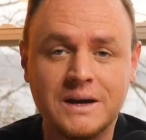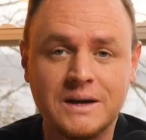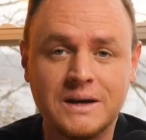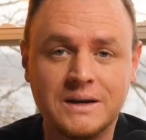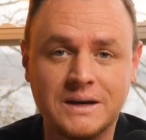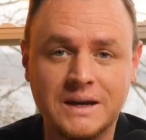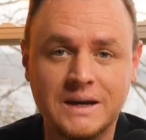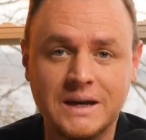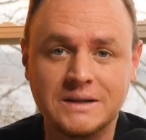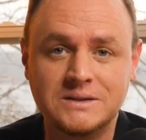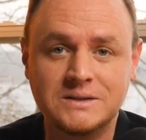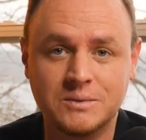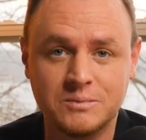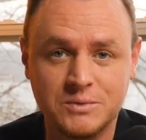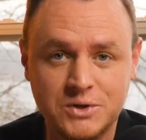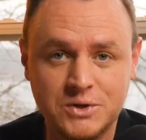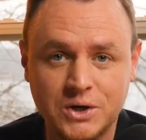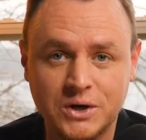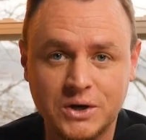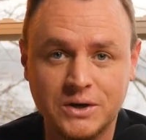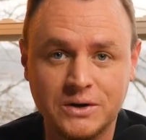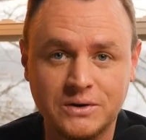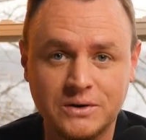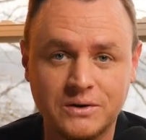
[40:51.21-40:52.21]
need some
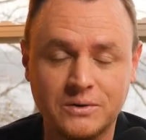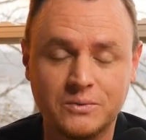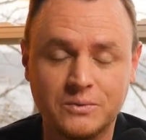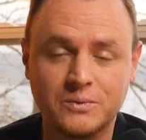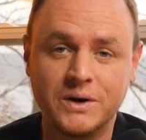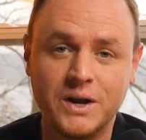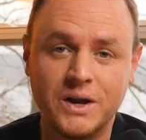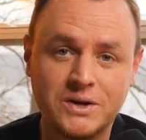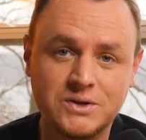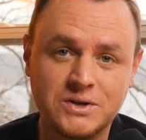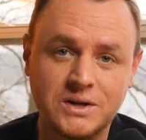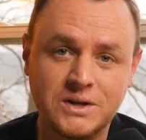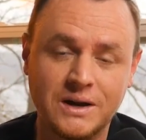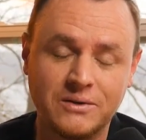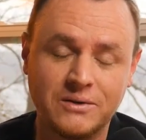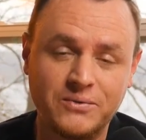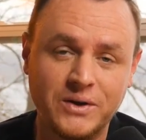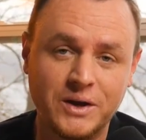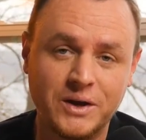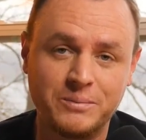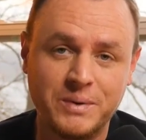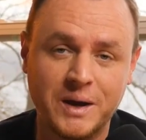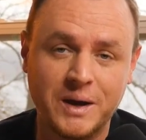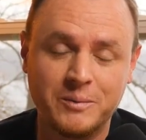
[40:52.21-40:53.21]
churn reduction and
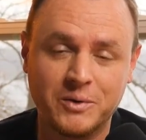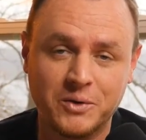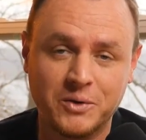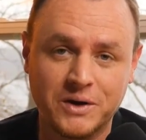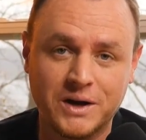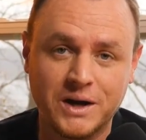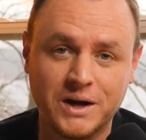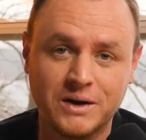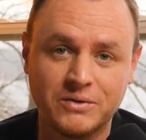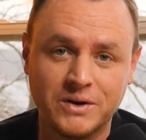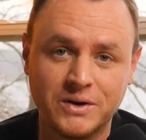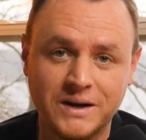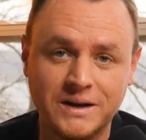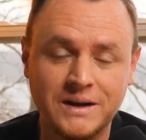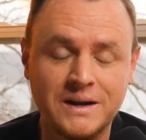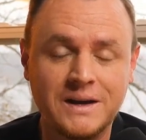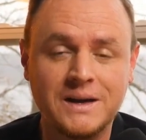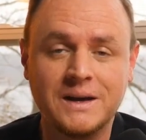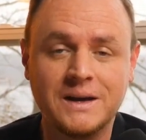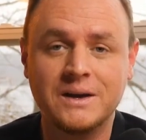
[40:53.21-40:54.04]
failed payment recovery.